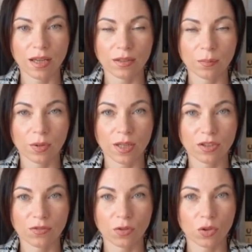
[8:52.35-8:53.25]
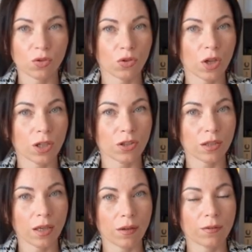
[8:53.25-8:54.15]
and the press for your
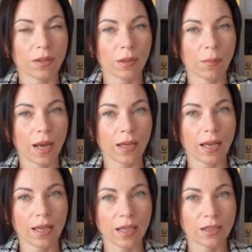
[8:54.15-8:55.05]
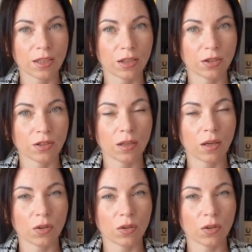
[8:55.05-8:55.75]
trust, feedback, and ideas.